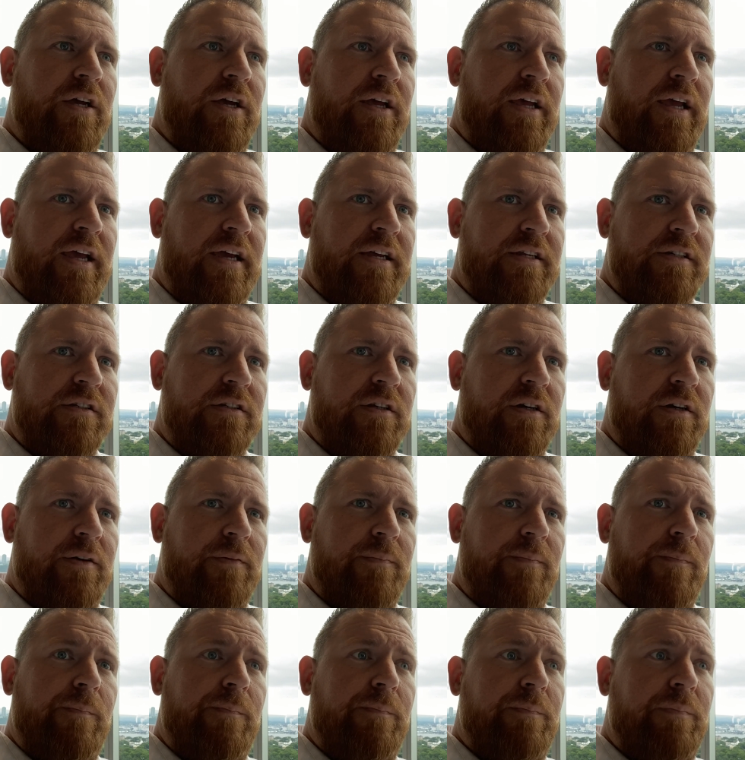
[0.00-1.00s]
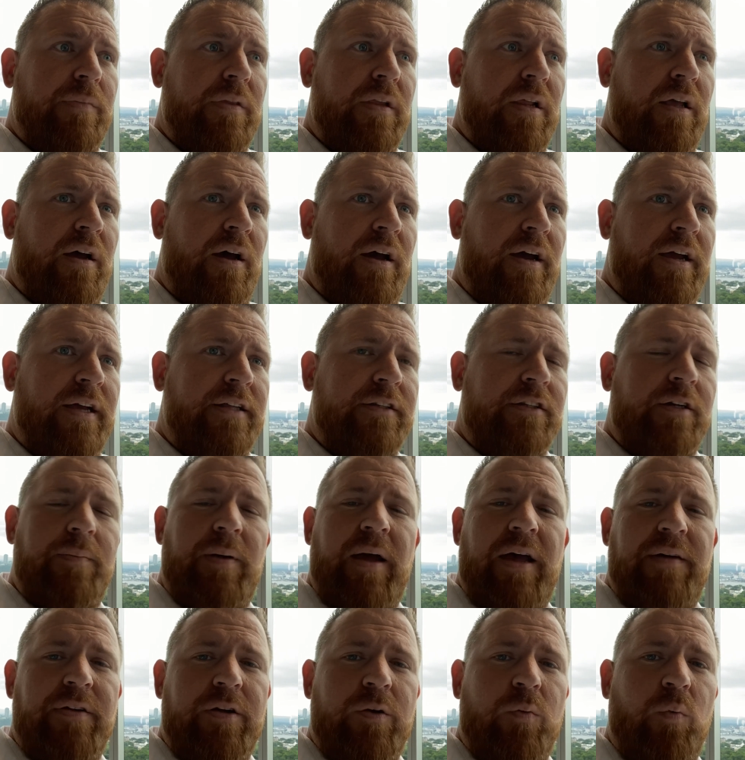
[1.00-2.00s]
And I ended up
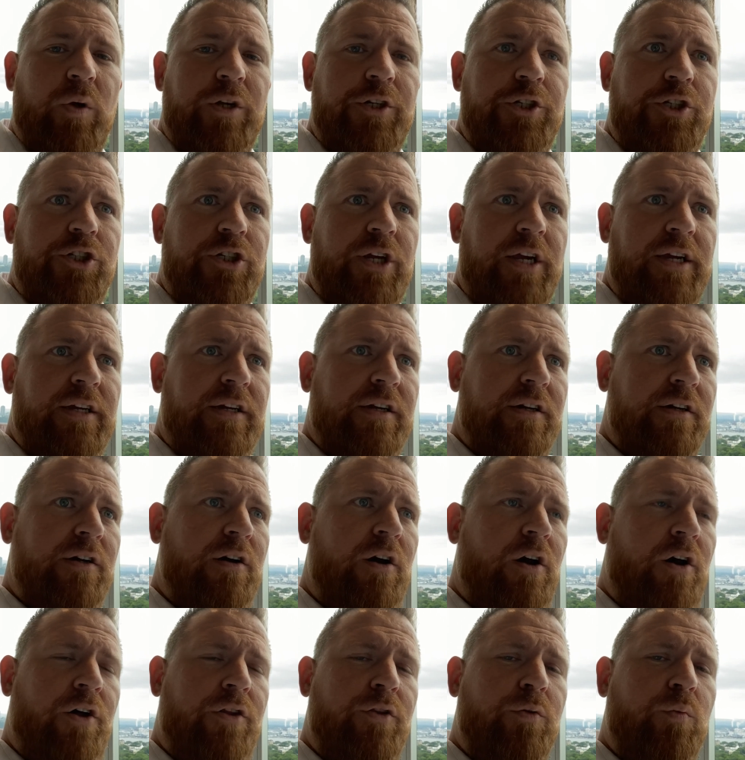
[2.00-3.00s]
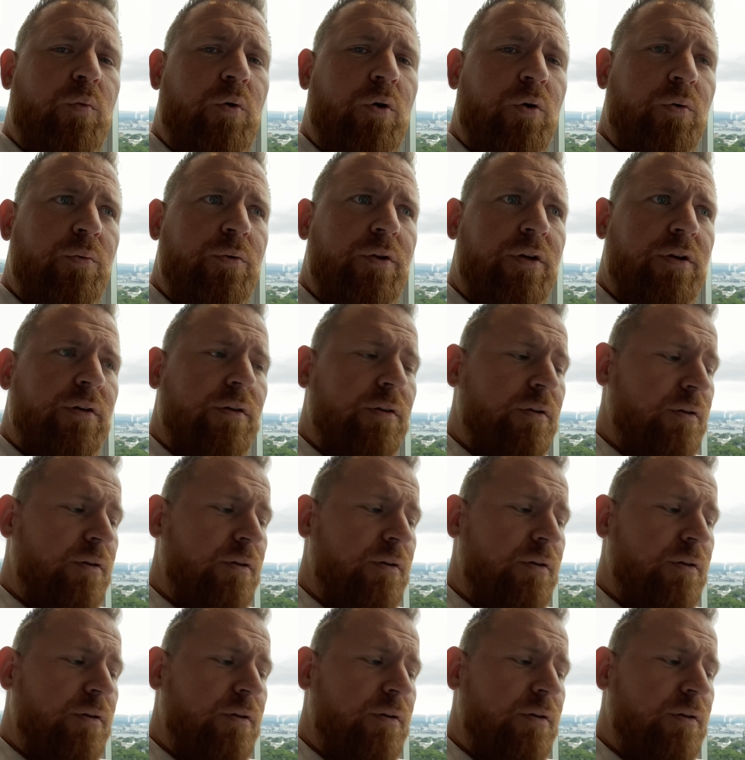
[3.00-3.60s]
having one shake on the road.